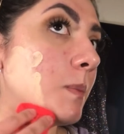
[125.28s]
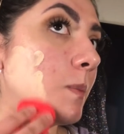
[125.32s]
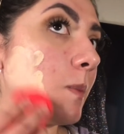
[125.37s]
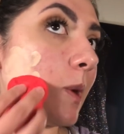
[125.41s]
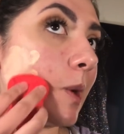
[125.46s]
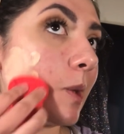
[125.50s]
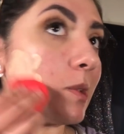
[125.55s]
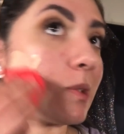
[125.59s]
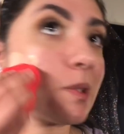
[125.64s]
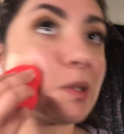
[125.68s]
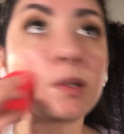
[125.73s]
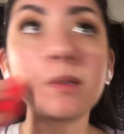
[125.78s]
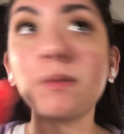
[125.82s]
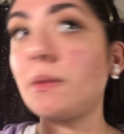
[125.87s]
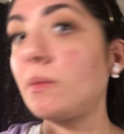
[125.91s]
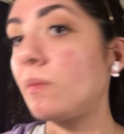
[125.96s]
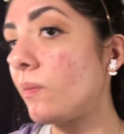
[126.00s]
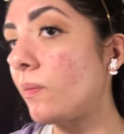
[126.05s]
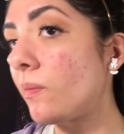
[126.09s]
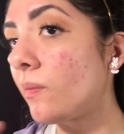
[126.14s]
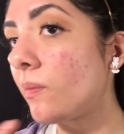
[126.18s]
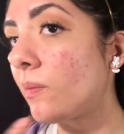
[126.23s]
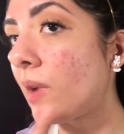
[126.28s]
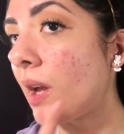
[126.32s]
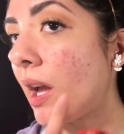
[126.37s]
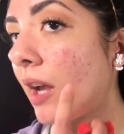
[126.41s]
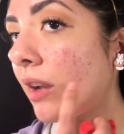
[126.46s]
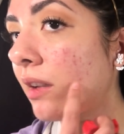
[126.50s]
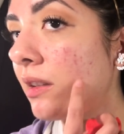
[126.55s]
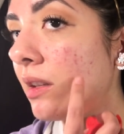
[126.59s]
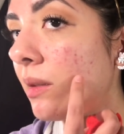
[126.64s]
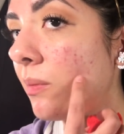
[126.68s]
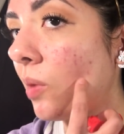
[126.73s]
much
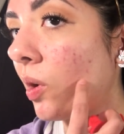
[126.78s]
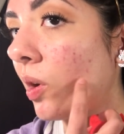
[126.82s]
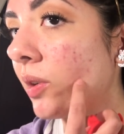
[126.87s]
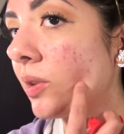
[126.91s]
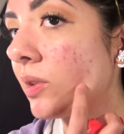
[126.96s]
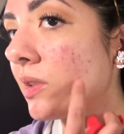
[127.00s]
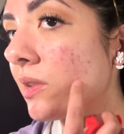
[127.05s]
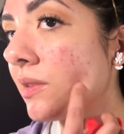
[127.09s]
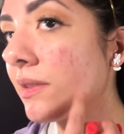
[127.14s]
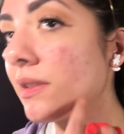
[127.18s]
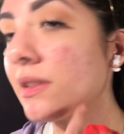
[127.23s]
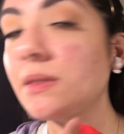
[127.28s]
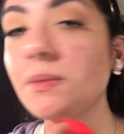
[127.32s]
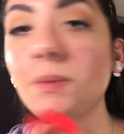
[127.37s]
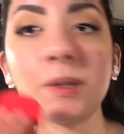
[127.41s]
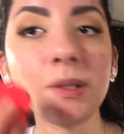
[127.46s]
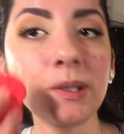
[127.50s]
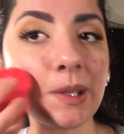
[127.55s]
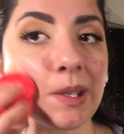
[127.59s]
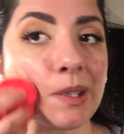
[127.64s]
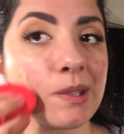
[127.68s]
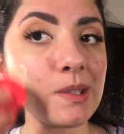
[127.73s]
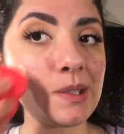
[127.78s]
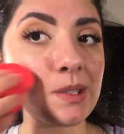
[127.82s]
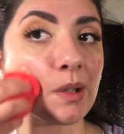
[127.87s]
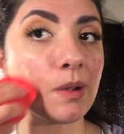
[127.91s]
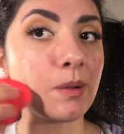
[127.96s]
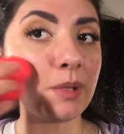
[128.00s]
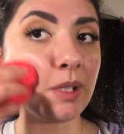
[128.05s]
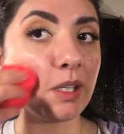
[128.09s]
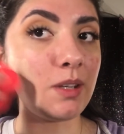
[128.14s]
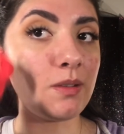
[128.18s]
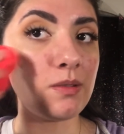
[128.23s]
acne marks as this one does, so
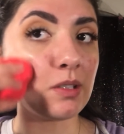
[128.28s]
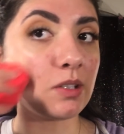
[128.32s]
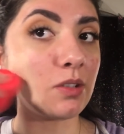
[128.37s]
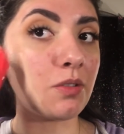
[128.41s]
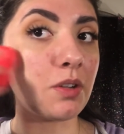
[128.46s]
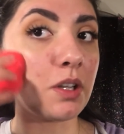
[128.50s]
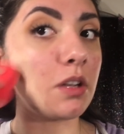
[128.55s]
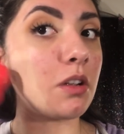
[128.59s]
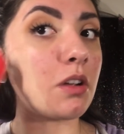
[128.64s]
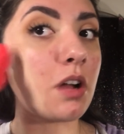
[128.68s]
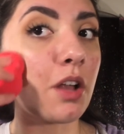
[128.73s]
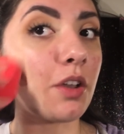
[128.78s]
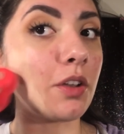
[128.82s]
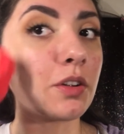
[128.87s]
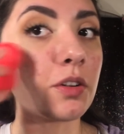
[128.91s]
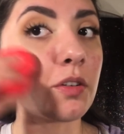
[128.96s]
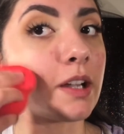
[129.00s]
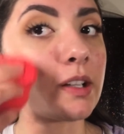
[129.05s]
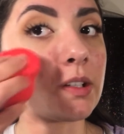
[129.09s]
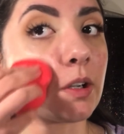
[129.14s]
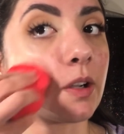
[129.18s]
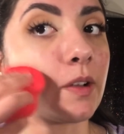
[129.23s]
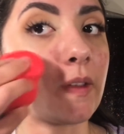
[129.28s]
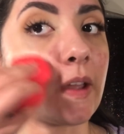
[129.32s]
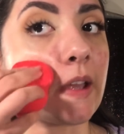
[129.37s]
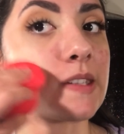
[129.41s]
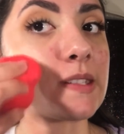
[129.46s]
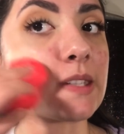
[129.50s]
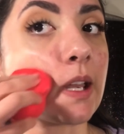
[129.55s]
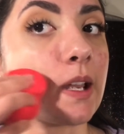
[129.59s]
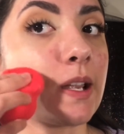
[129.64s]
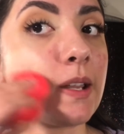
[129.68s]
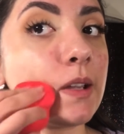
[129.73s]
I'm gonna use a green color corrector on
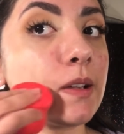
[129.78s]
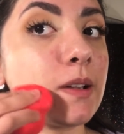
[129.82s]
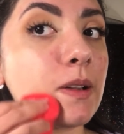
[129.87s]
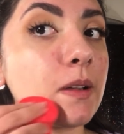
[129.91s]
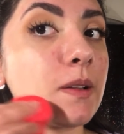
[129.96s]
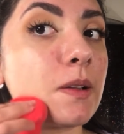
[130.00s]
that side.